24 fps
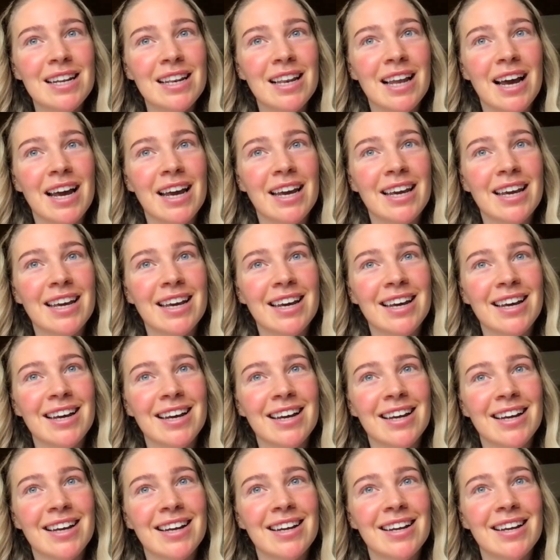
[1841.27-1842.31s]
Like,
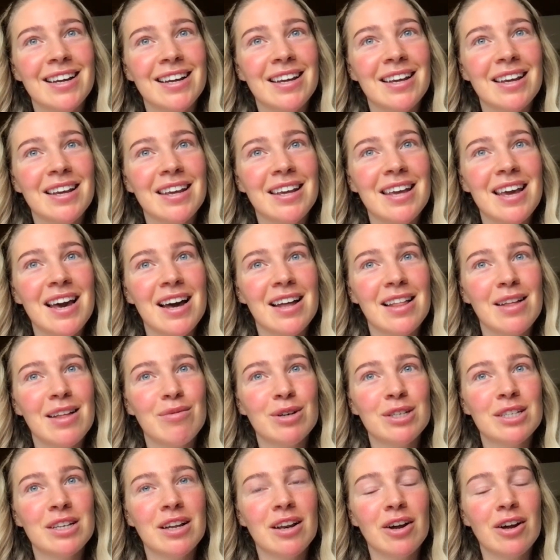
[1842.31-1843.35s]
uh, yeah, there
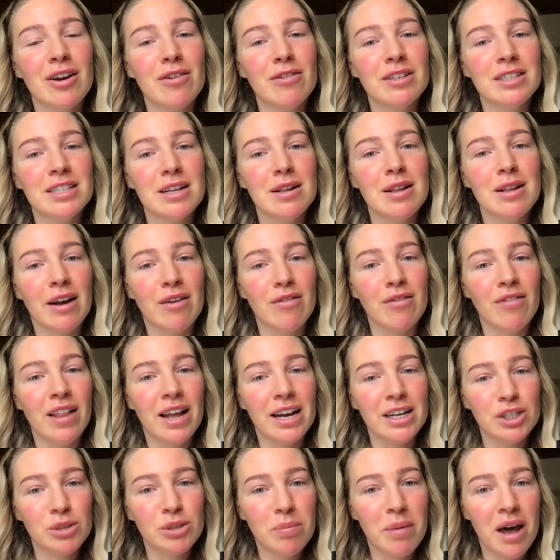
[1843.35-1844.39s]
was a lot of like
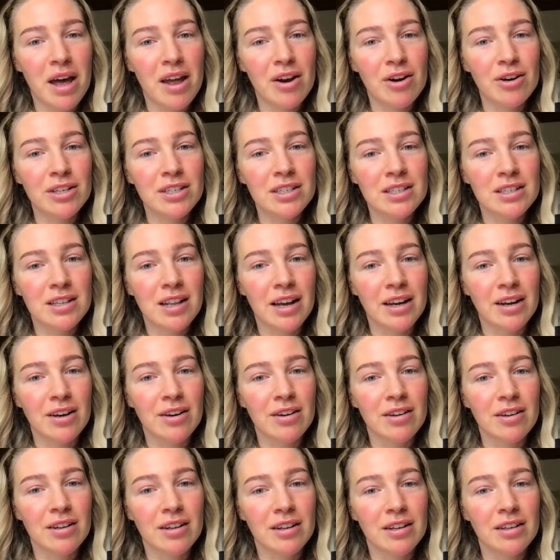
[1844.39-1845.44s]
flash patterns. Like
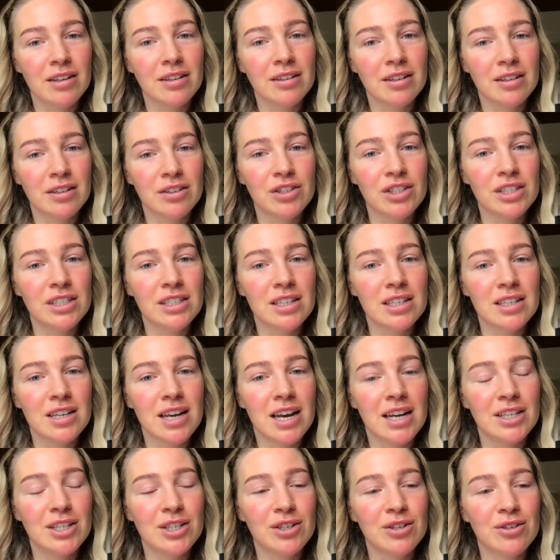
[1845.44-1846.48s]
uh, Jesus
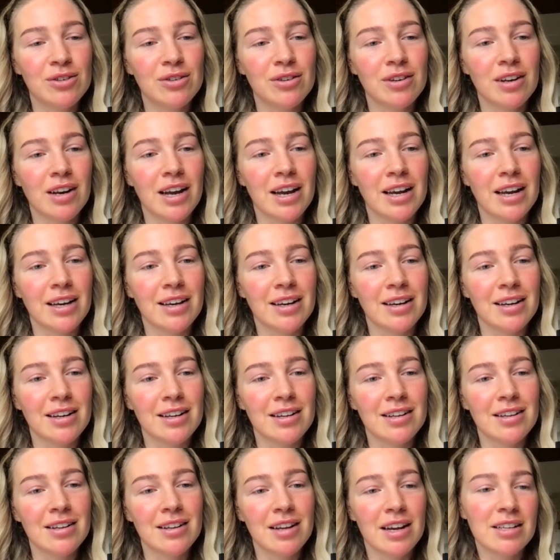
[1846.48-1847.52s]
had to like uh,
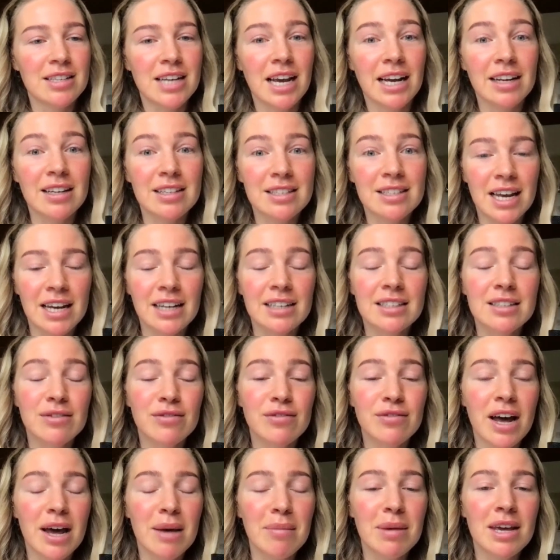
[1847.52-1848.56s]
yeah, sac-
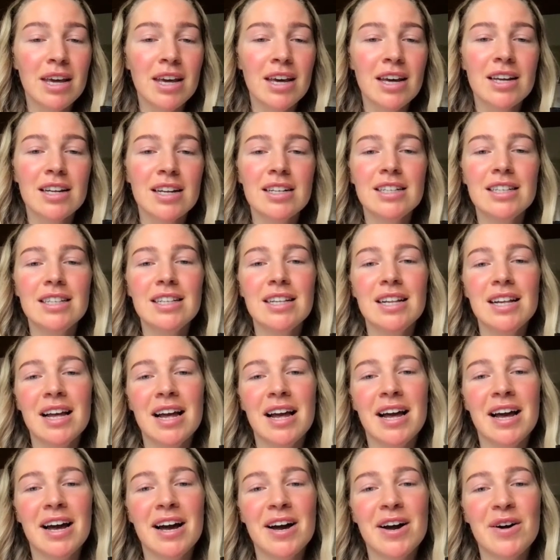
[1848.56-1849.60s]
sanctify me.
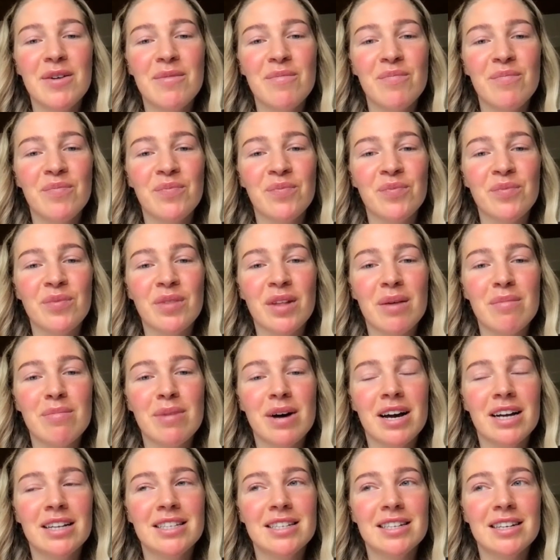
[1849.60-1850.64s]
Um,
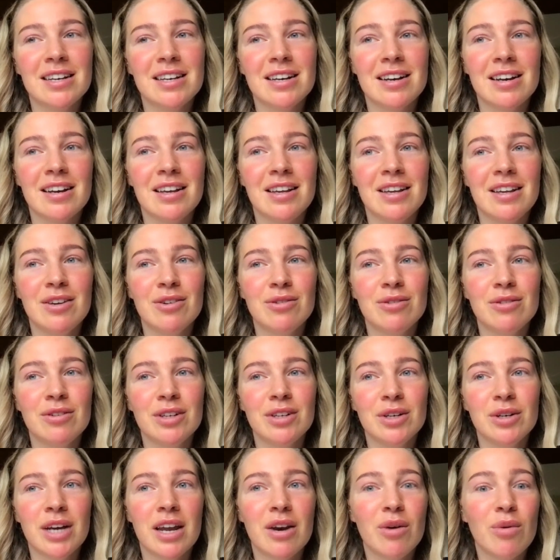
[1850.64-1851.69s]
but uh, you
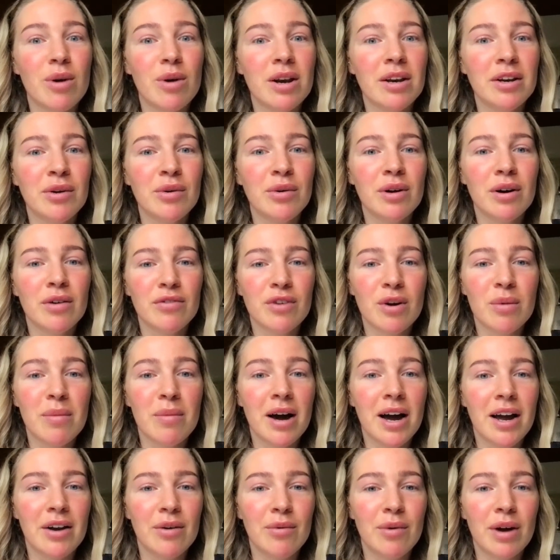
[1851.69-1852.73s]
you get a renewal of your
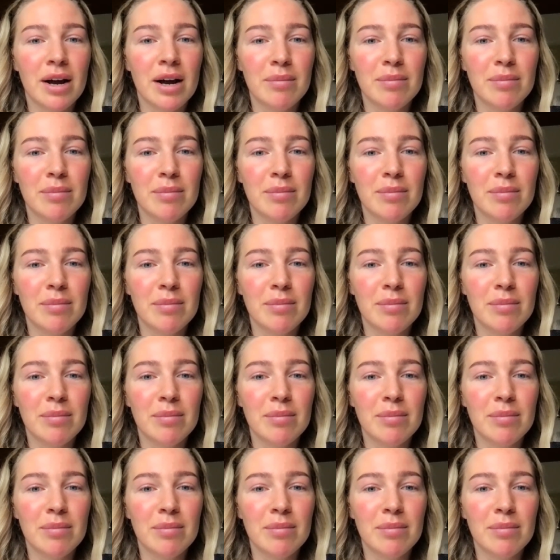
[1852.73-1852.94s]
mind, right?